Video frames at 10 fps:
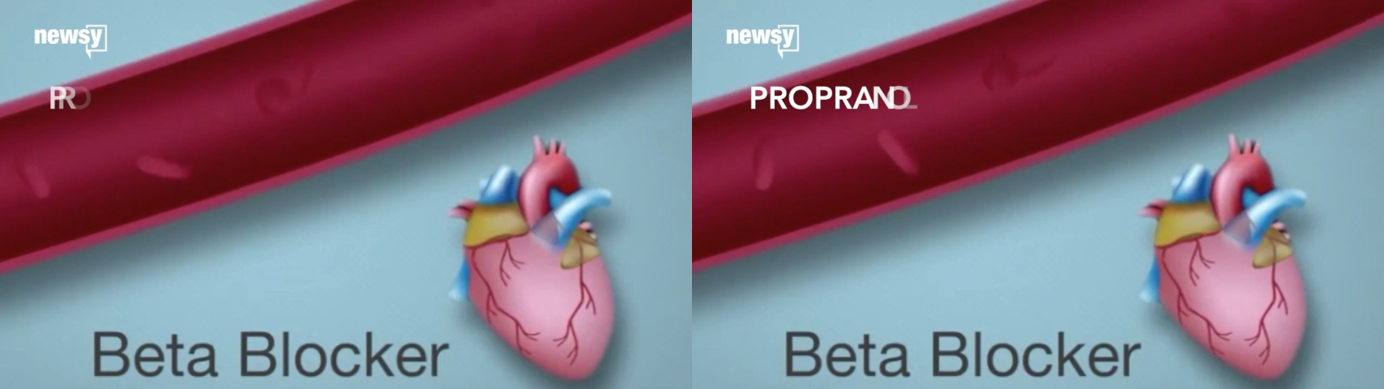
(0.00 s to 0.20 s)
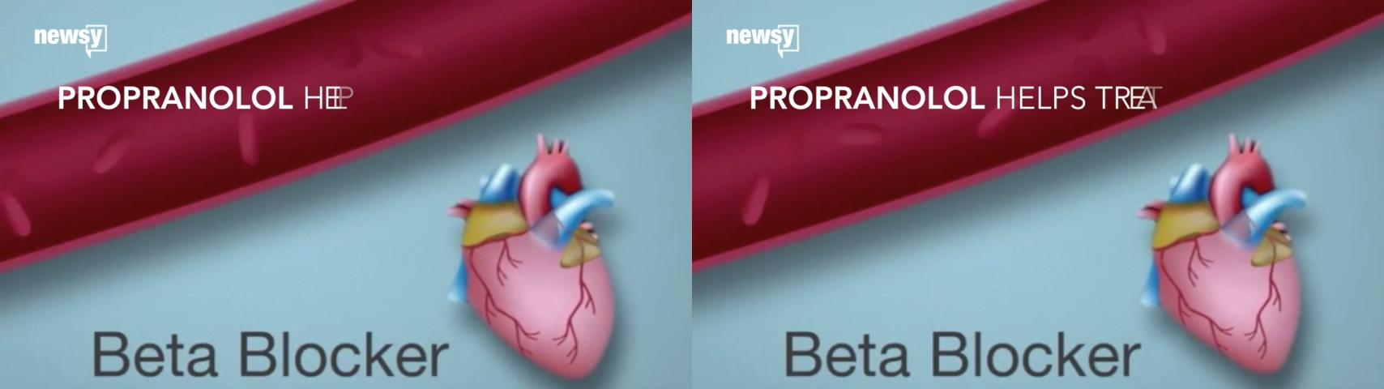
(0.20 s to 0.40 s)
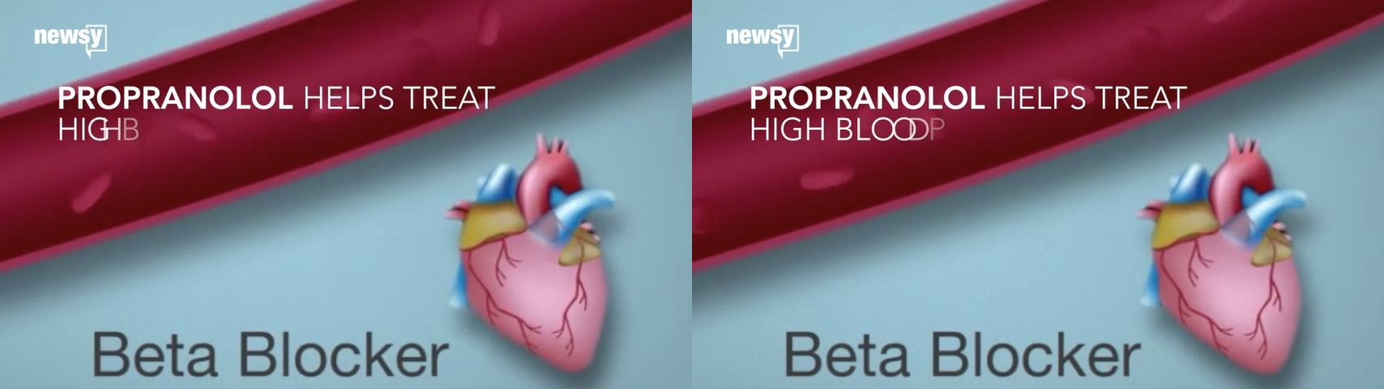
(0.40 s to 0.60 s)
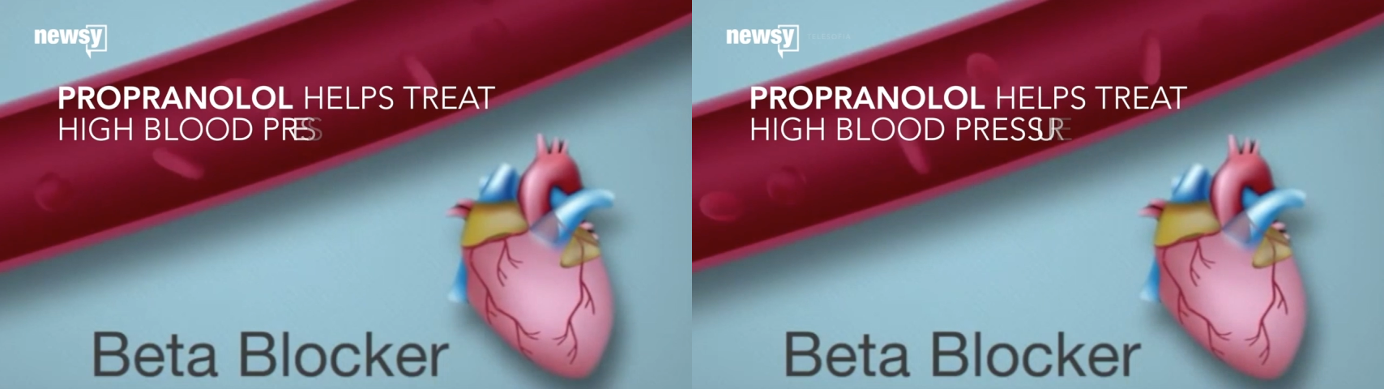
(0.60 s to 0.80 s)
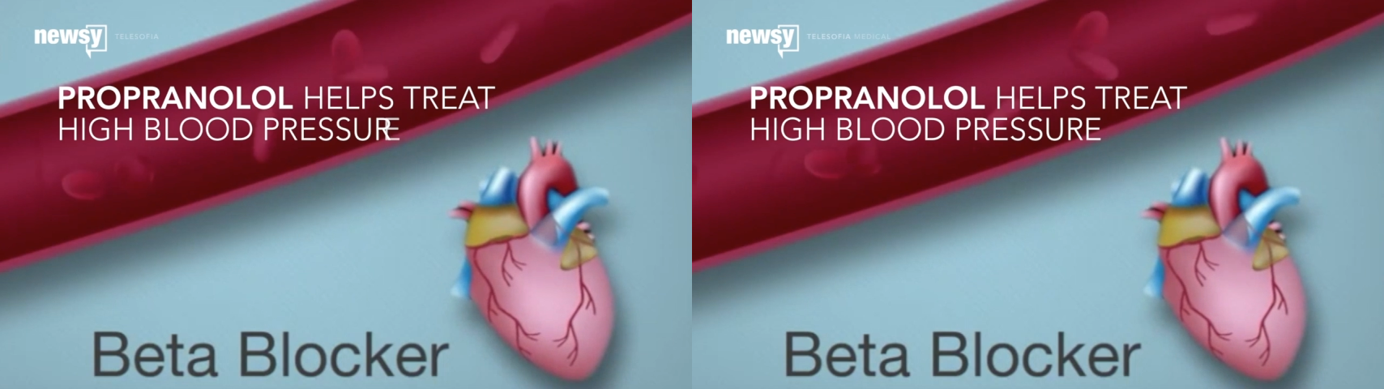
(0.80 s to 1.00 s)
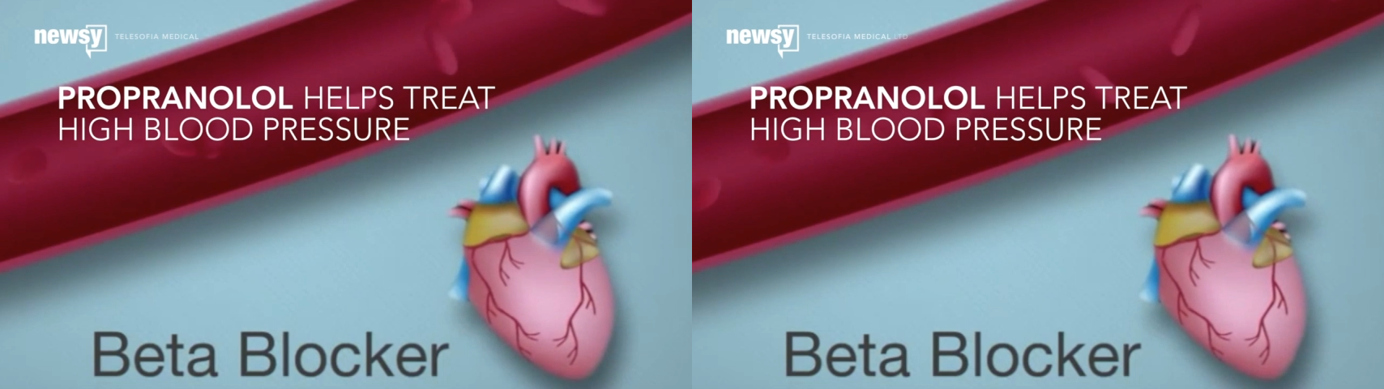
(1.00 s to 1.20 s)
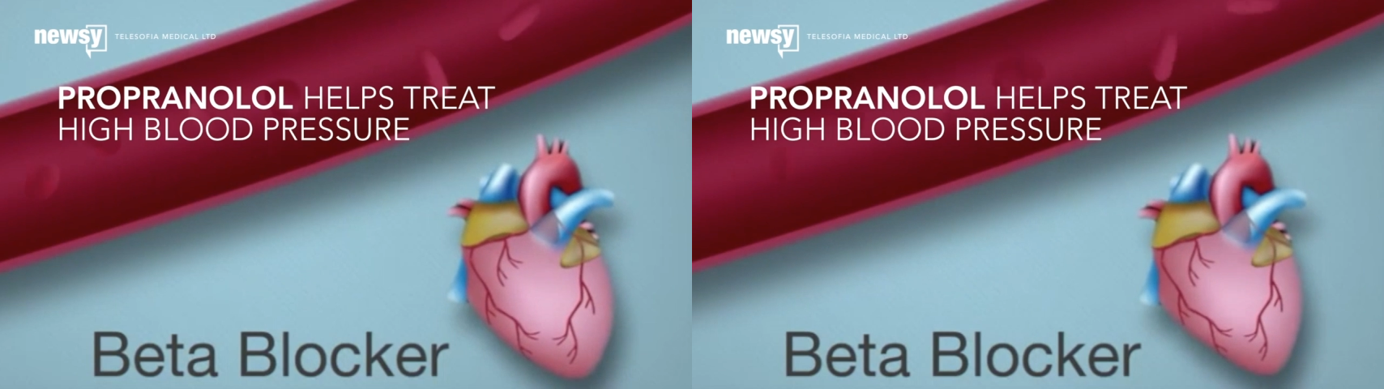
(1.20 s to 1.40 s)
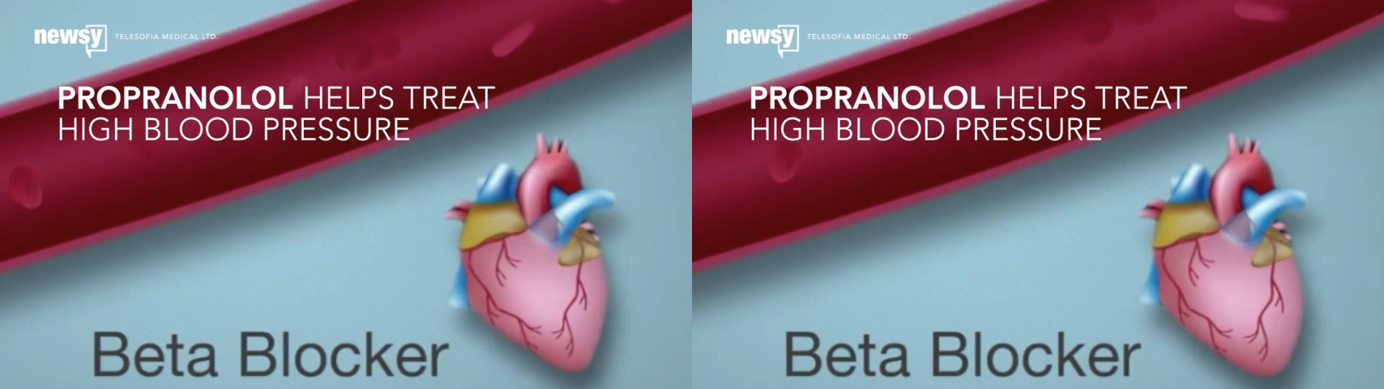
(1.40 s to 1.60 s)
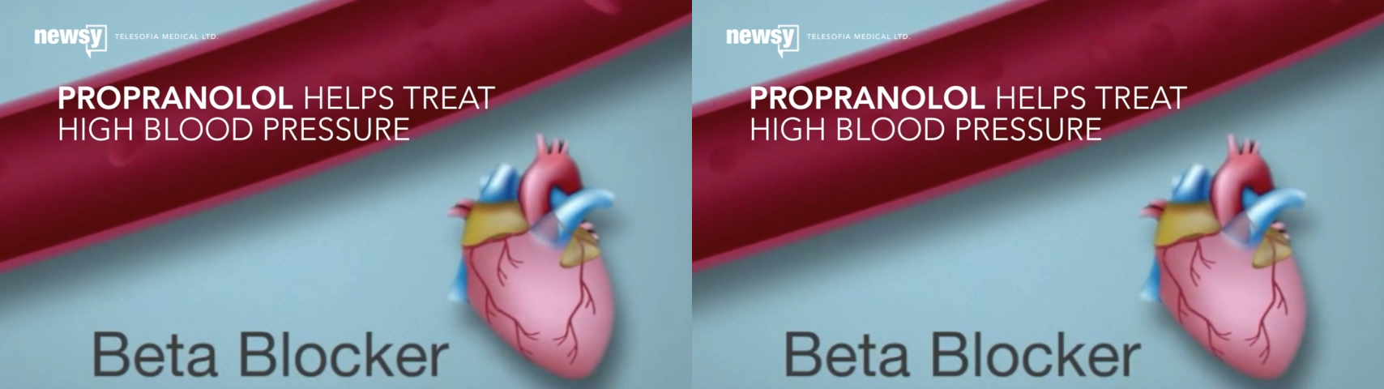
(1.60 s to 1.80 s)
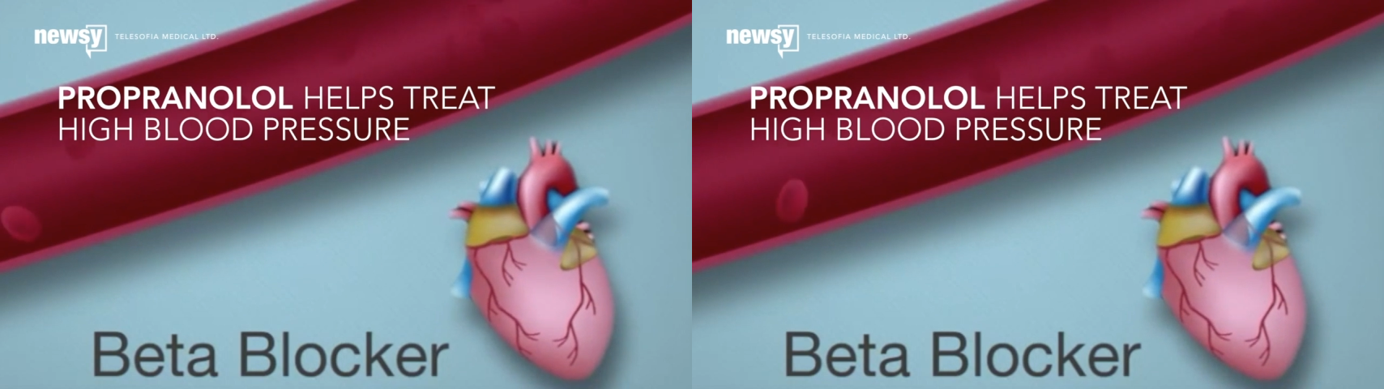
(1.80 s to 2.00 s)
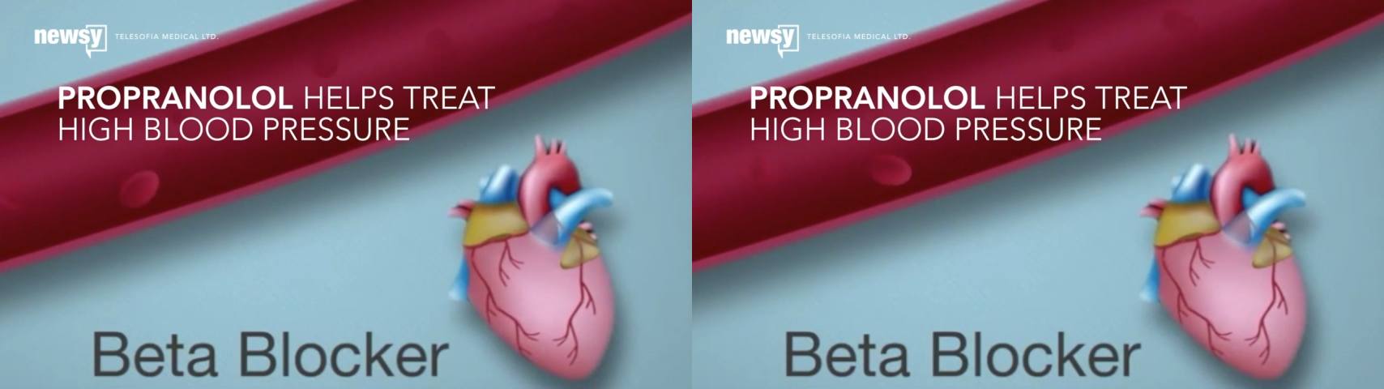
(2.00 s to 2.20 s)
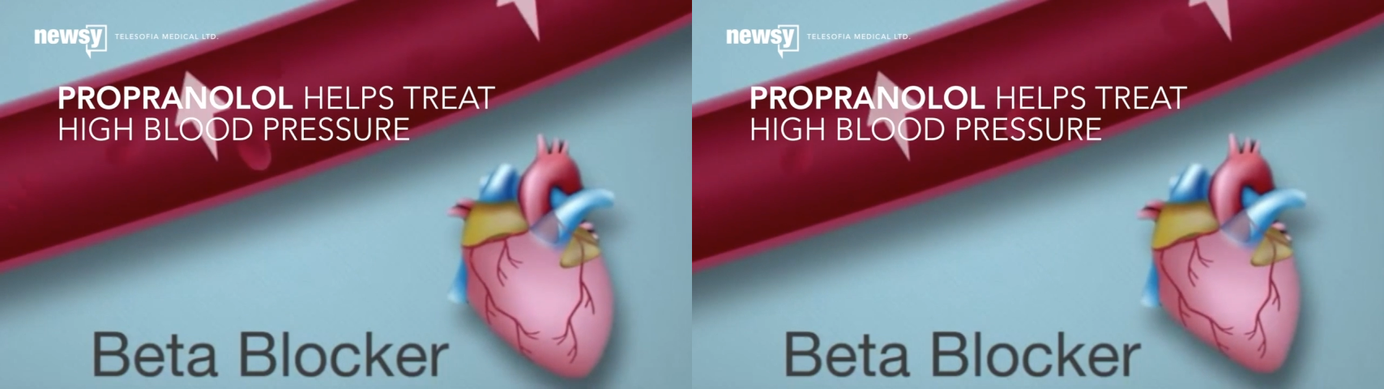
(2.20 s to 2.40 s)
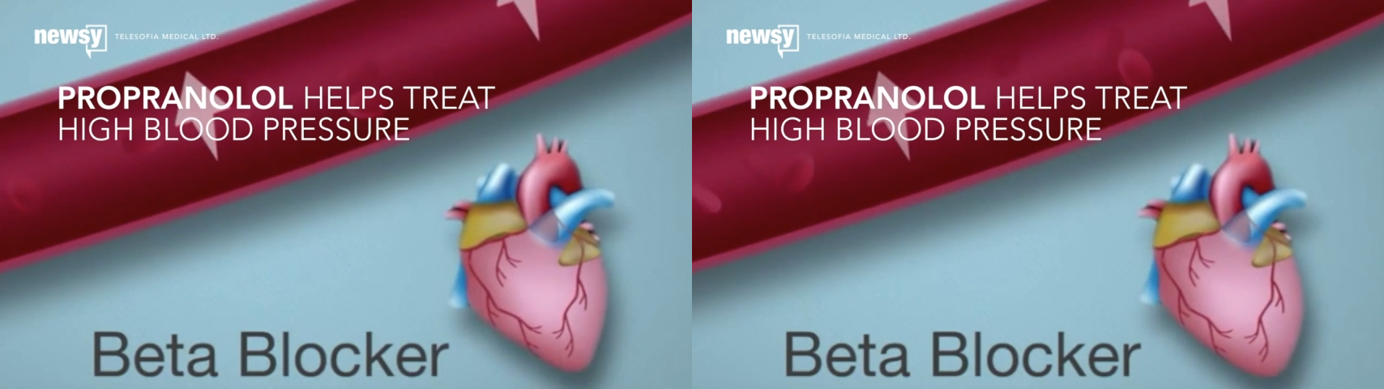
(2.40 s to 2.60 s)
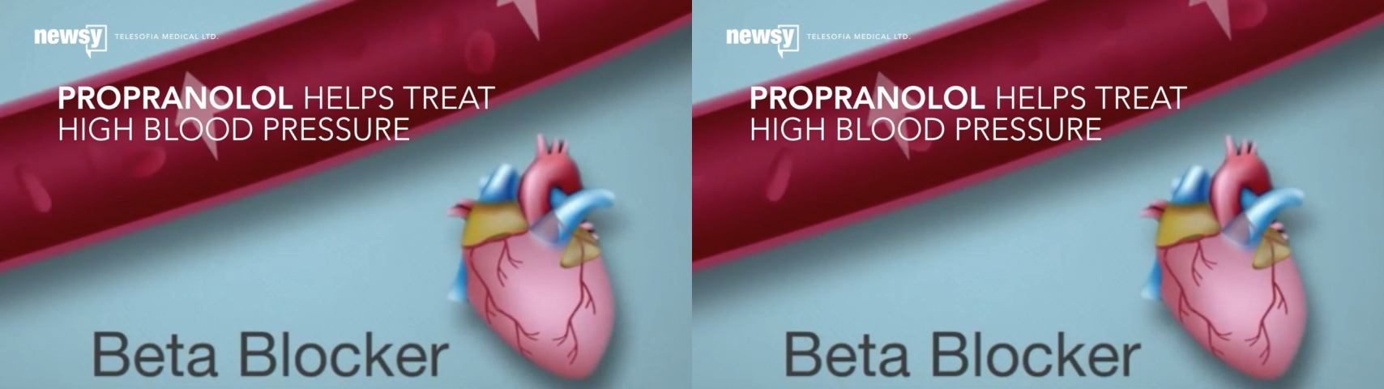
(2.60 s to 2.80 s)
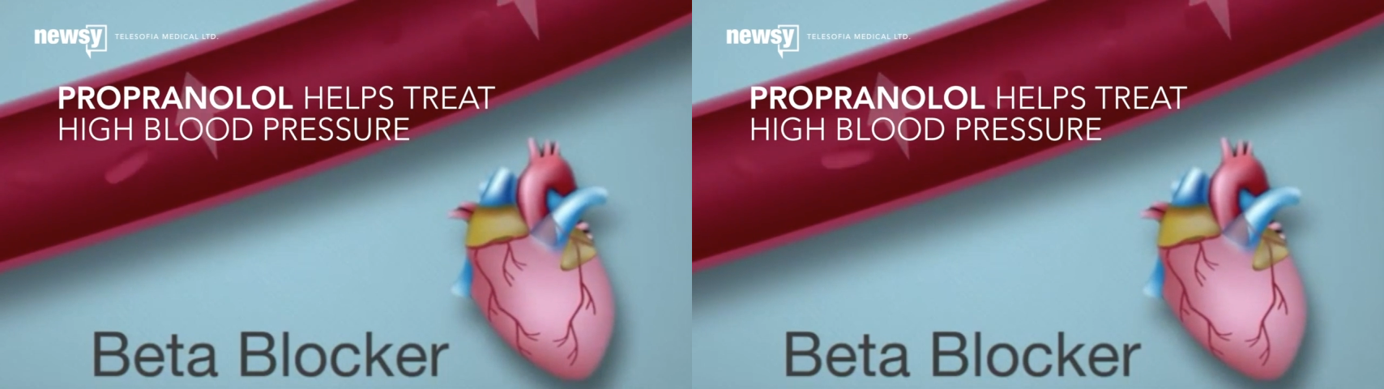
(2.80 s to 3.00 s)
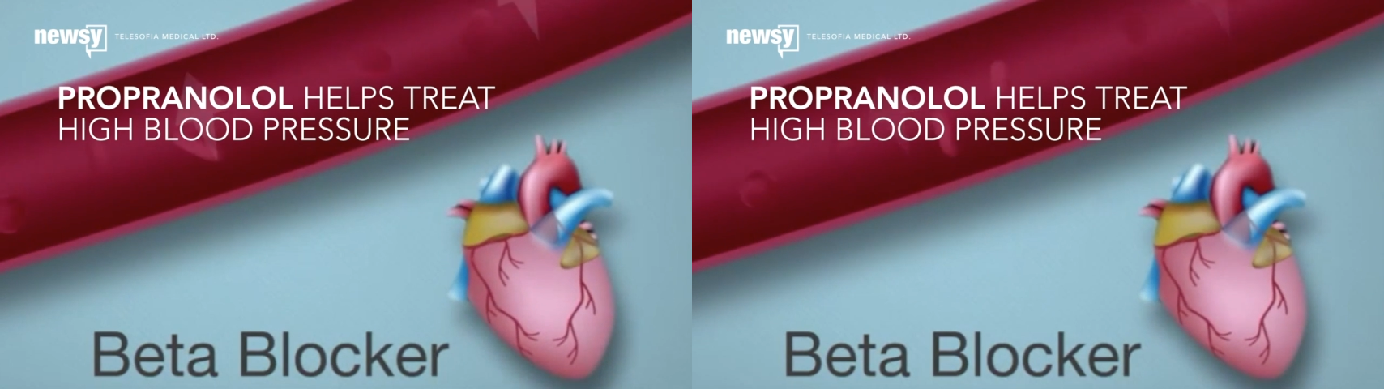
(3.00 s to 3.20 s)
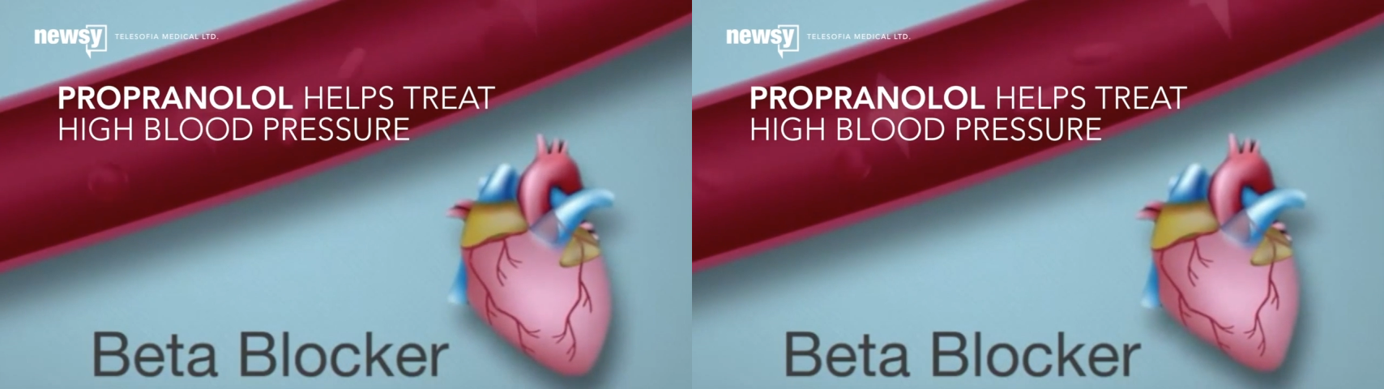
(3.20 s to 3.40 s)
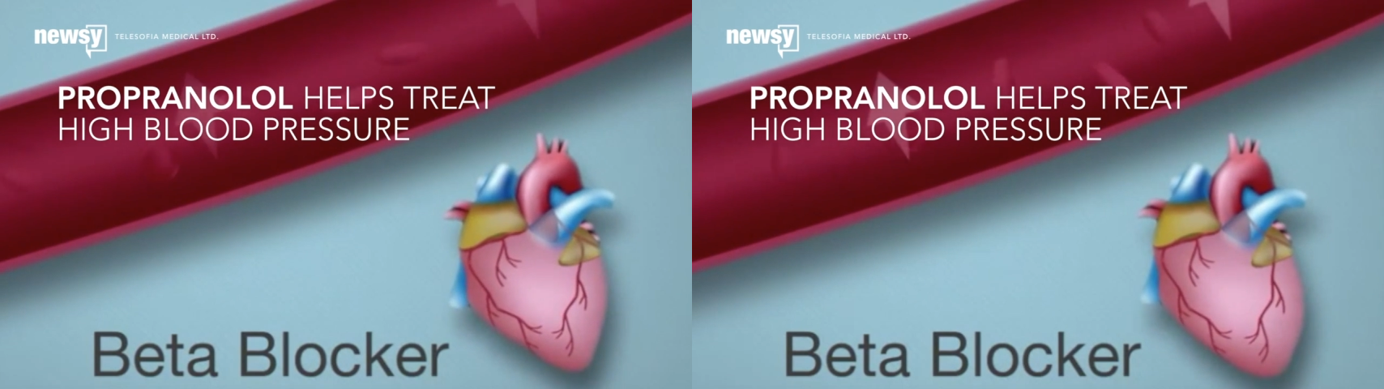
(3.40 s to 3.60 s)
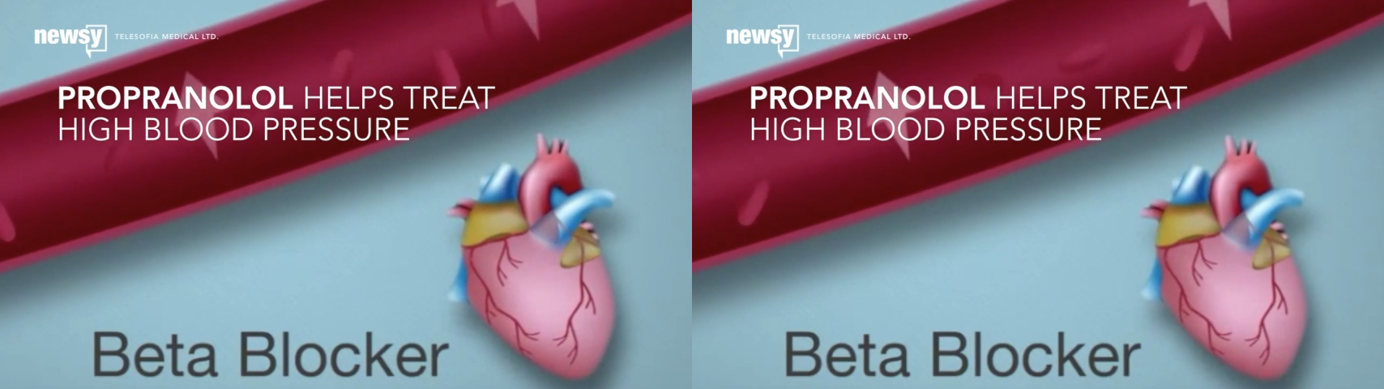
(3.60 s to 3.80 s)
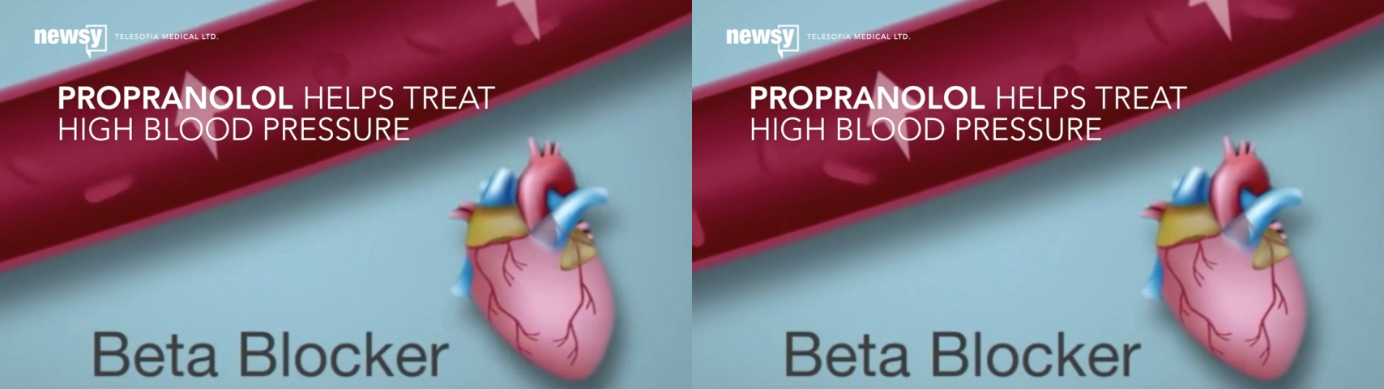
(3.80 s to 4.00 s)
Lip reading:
Nobody's mouth can be seen.